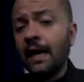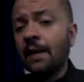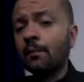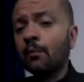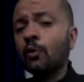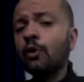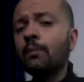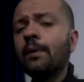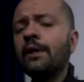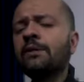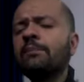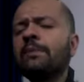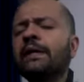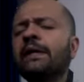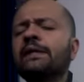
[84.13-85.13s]
And Mool
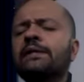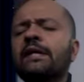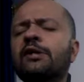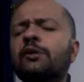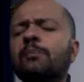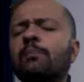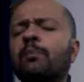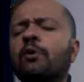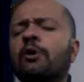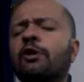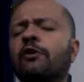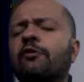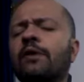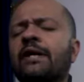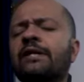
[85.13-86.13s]
Band means that you pull
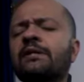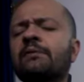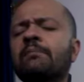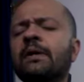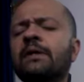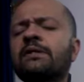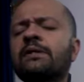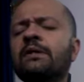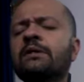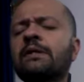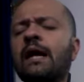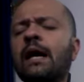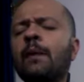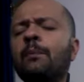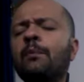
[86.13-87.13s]
your rectum
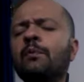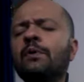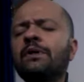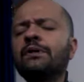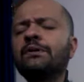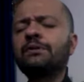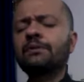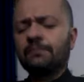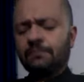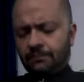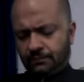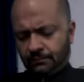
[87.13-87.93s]
muscles upwards.